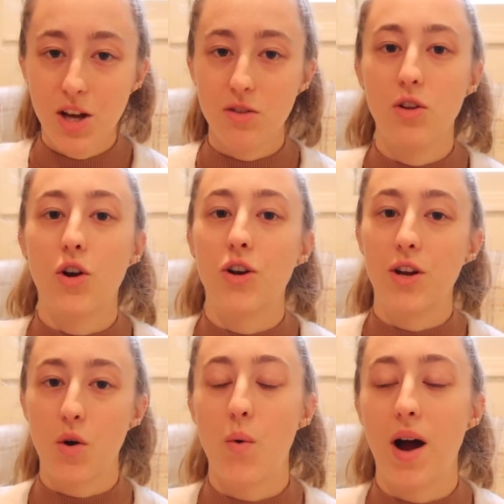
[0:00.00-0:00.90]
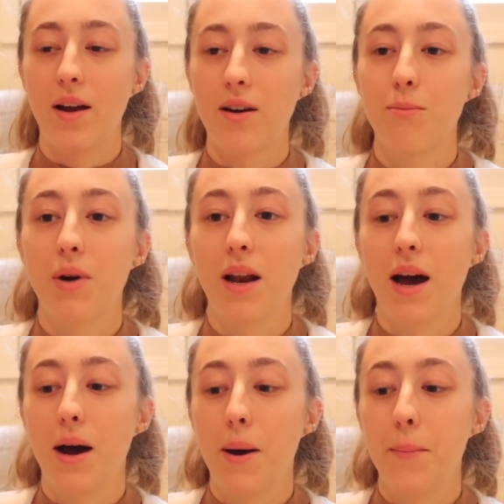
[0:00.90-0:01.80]
learn and acquire,
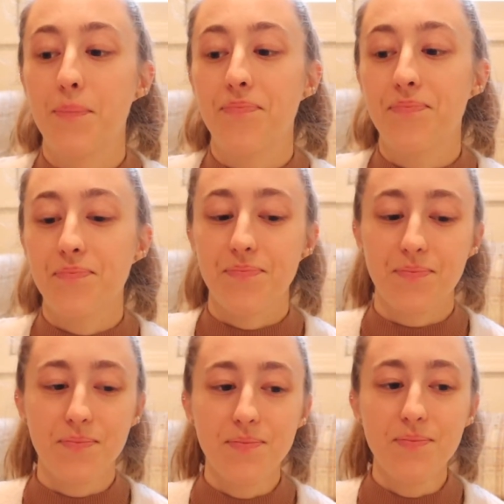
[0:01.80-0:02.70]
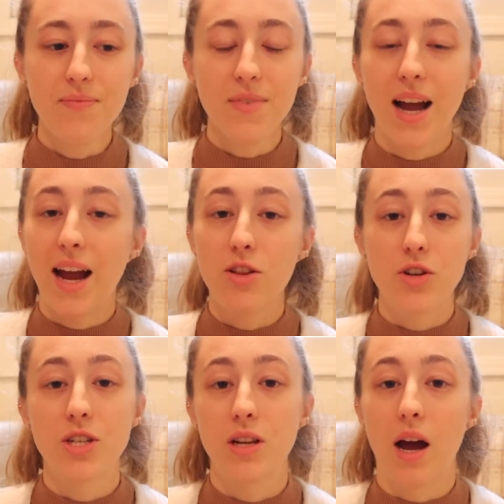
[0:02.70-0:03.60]
but I
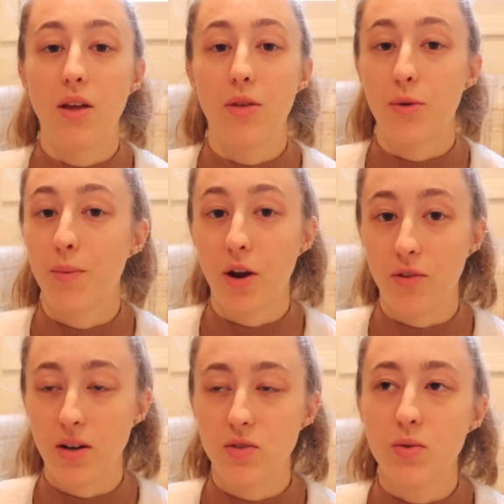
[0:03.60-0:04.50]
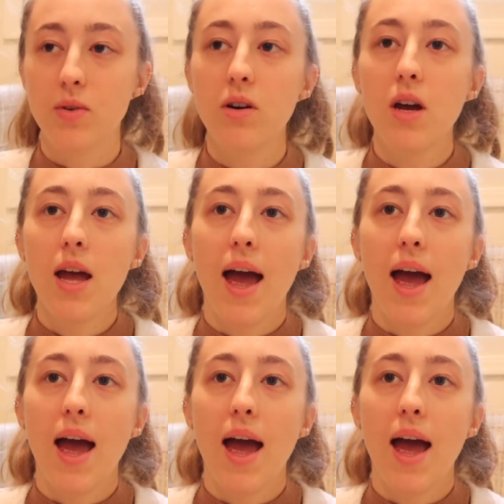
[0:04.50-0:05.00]
learned it through my grade school,